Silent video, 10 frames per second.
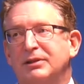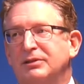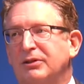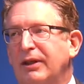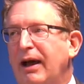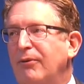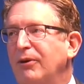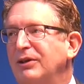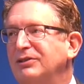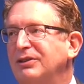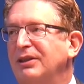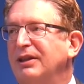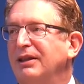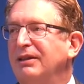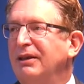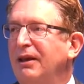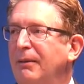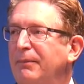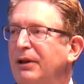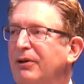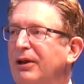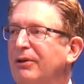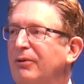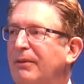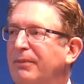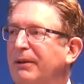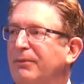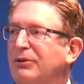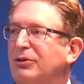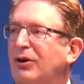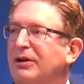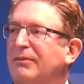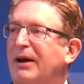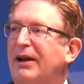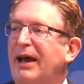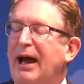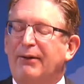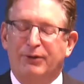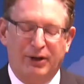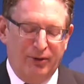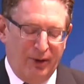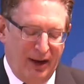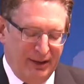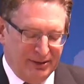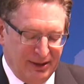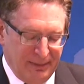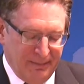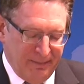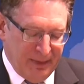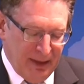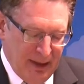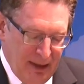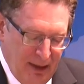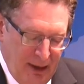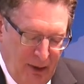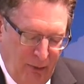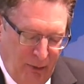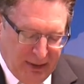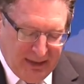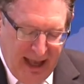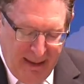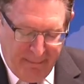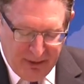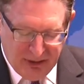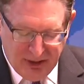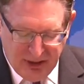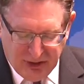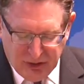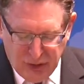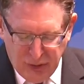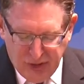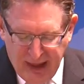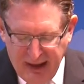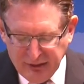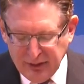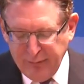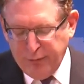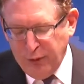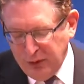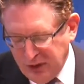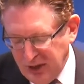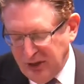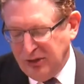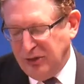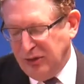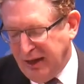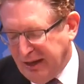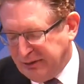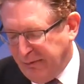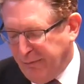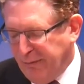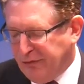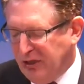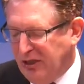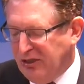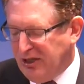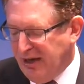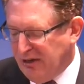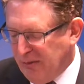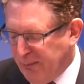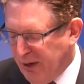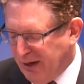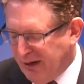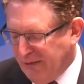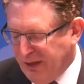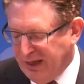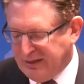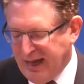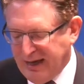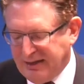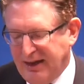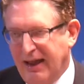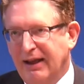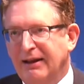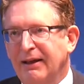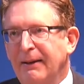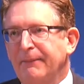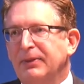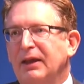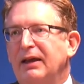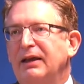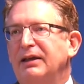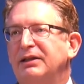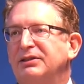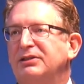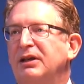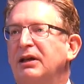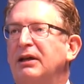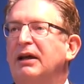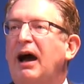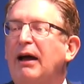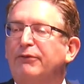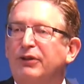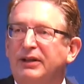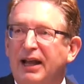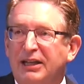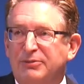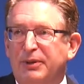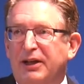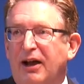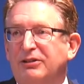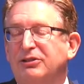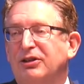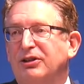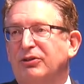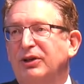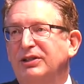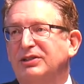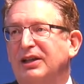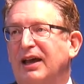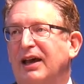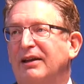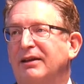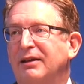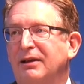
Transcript: So that was the period when people talked about Africa rising. What's happened since 2014, 2015, take your pick of the exact date, is conflict has begun to increase again.